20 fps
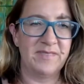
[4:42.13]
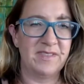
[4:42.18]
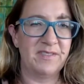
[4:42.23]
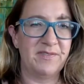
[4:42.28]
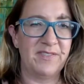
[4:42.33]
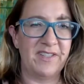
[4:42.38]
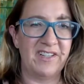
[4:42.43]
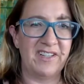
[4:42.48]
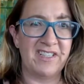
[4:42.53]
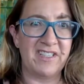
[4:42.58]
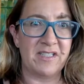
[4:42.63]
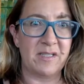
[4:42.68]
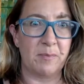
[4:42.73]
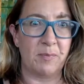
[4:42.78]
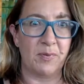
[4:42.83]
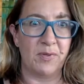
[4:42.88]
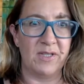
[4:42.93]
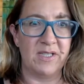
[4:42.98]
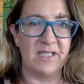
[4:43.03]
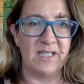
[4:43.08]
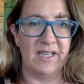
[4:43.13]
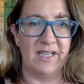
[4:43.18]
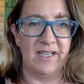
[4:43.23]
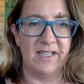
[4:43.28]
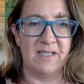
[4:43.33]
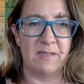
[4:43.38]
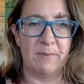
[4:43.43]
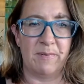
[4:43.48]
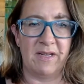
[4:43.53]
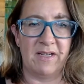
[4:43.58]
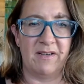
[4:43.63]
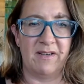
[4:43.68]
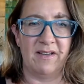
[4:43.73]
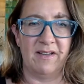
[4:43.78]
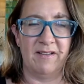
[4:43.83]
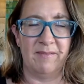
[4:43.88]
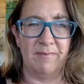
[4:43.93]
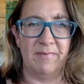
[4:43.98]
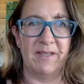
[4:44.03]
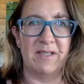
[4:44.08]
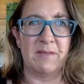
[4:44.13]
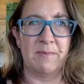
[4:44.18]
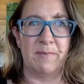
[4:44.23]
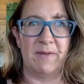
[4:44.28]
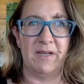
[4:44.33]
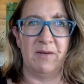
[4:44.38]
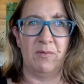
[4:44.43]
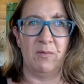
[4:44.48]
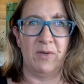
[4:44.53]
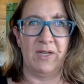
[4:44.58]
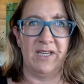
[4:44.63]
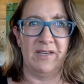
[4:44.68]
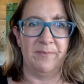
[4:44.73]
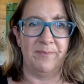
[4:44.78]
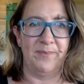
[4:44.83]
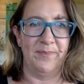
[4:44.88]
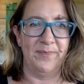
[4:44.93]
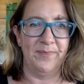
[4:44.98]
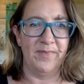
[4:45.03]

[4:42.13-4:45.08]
It's very disappointing. It's been weird.